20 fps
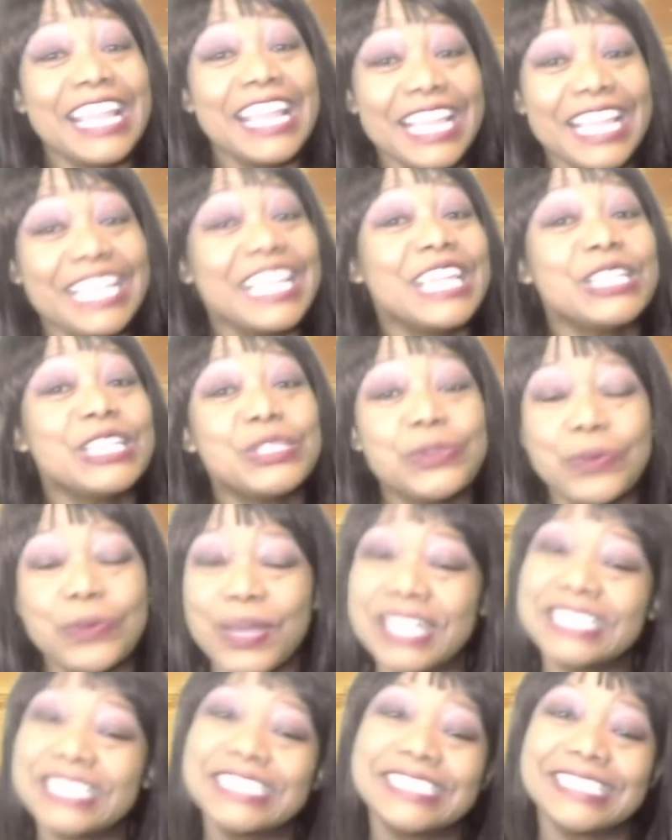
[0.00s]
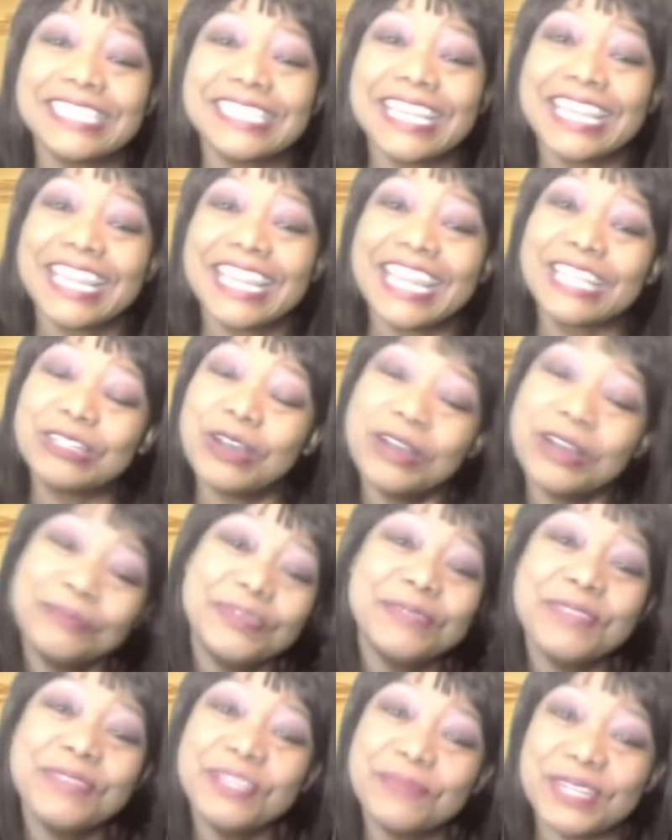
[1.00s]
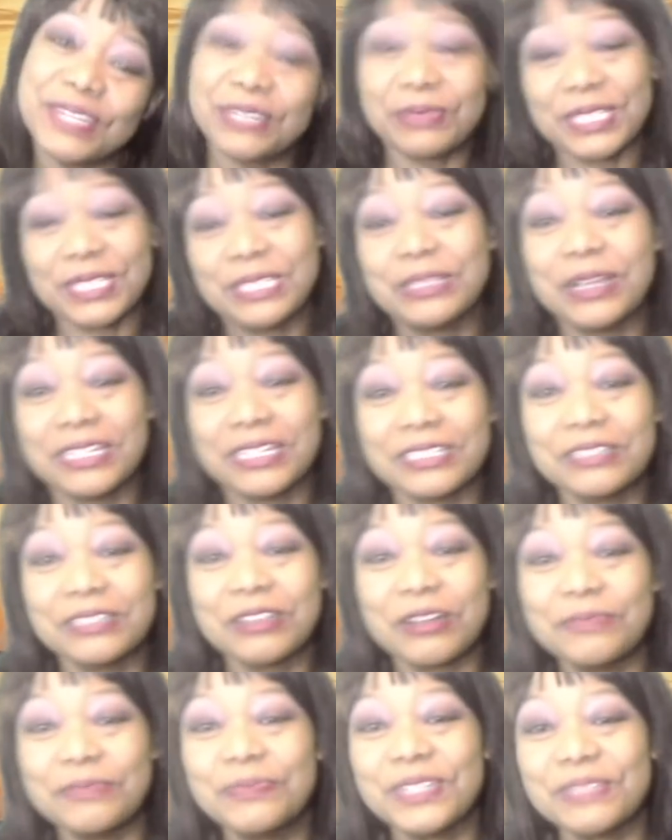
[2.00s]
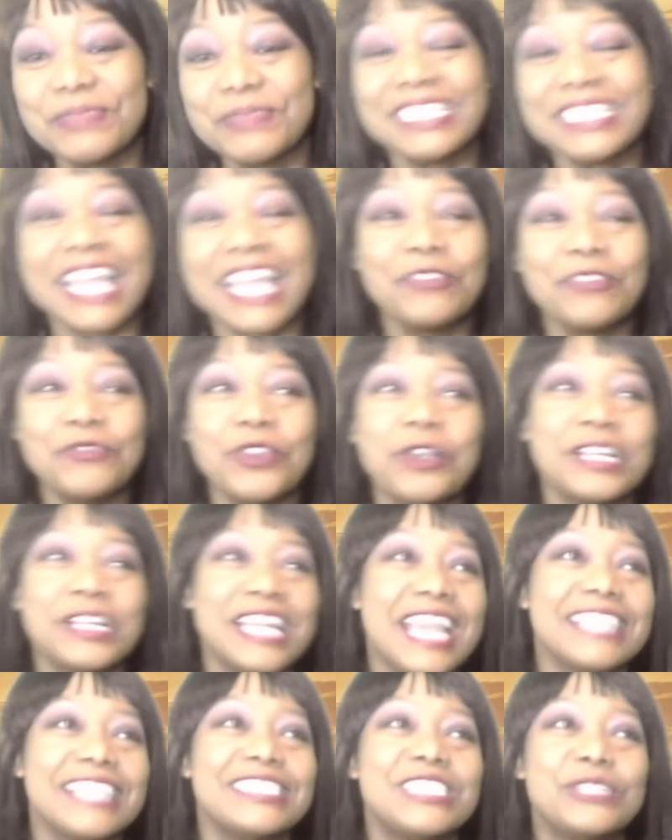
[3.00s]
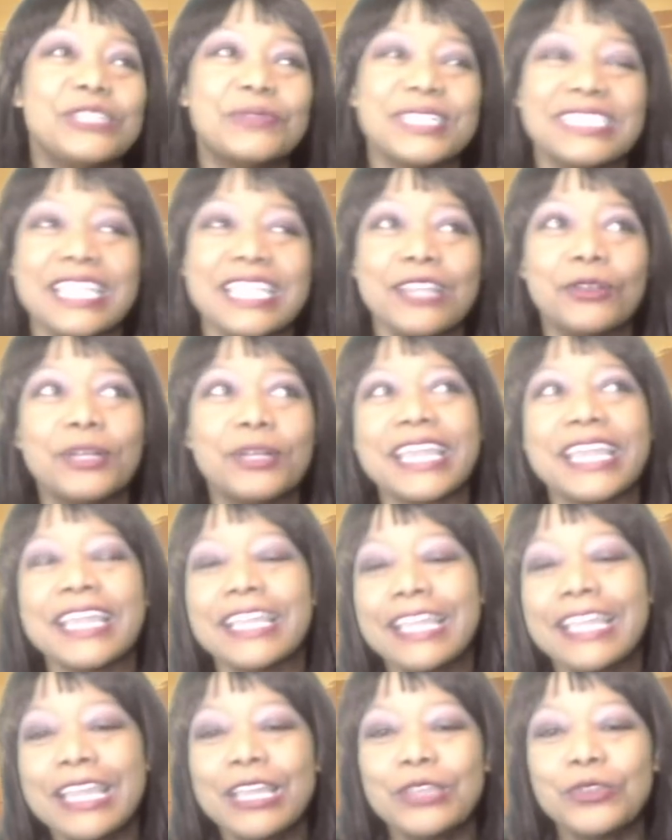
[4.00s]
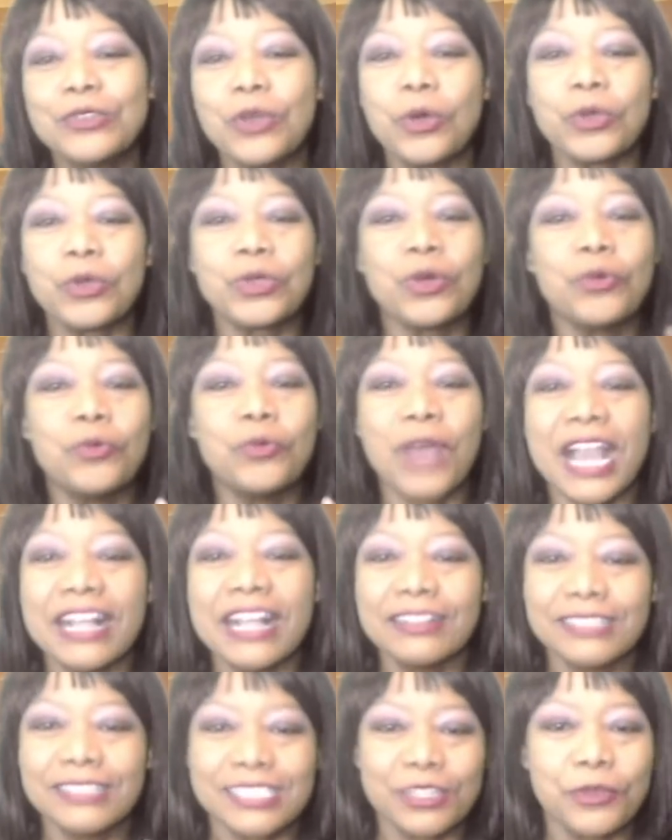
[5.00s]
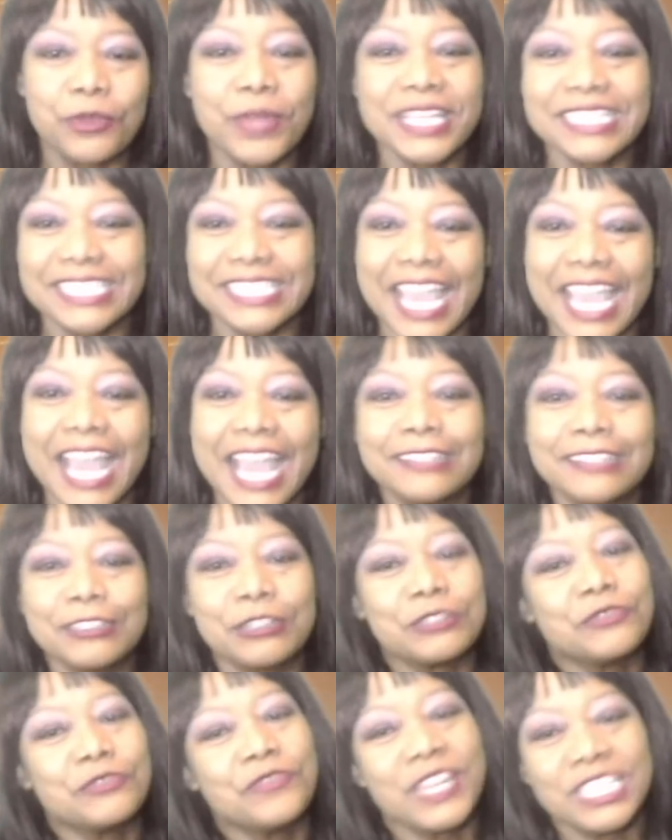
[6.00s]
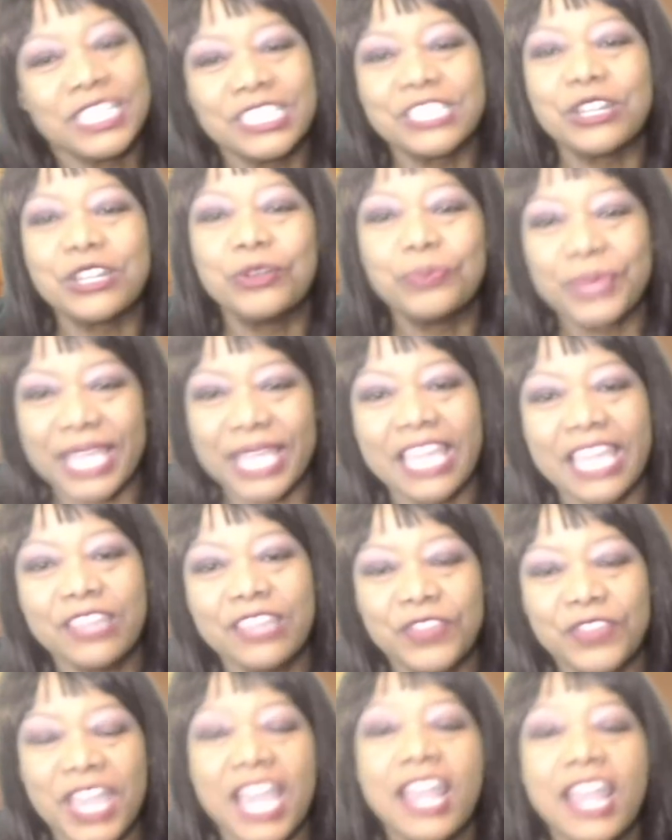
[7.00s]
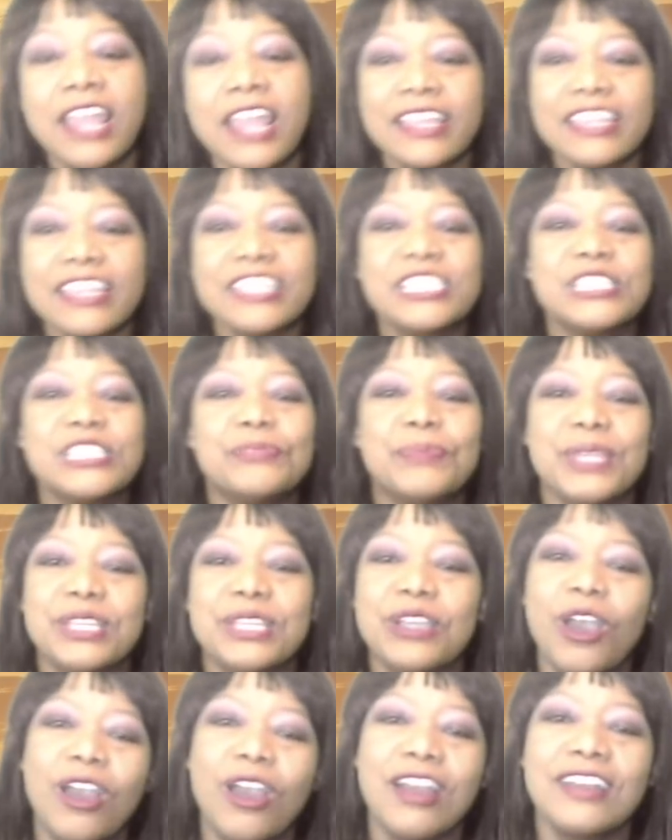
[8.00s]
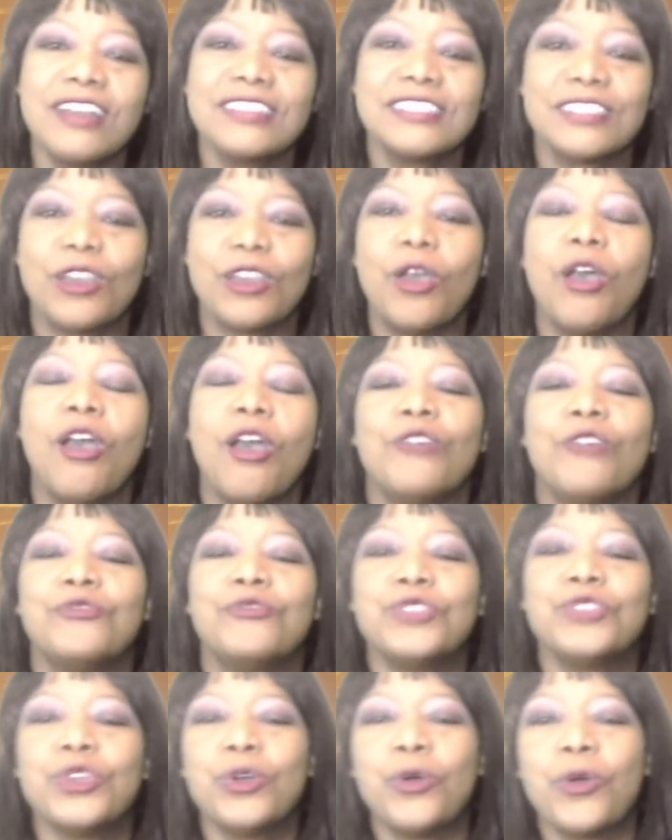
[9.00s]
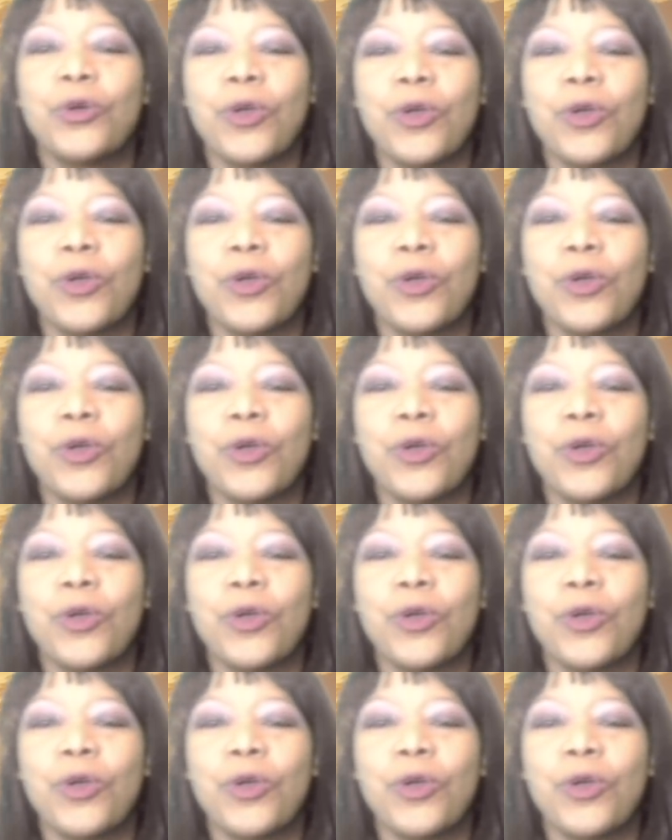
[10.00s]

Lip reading: It was a compliment, but it was not a compliment. I felt like she was saying, okay, your wild, crazy, unconventional behavior is because of your